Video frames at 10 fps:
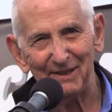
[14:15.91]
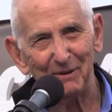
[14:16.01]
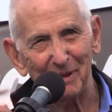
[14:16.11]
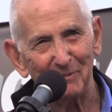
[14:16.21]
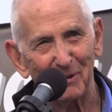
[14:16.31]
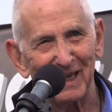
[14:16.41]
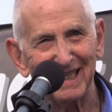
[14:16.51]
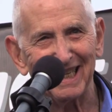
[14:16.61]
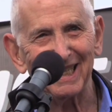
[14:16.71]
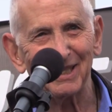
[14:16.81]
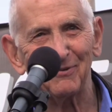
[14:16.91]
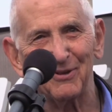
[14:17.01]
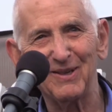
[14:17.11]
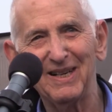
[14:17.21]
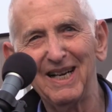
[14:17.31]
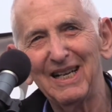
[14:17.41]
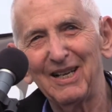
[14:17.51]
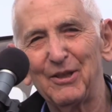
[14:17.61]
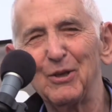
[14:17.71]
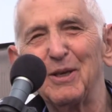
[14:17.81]
we've been working together for
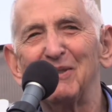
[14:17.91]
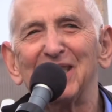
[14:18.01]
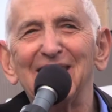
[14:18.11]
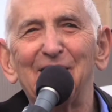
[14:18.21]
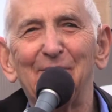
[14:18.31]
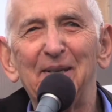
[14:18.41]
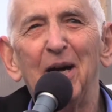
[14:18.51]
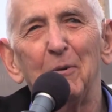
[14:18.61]
a third of a century.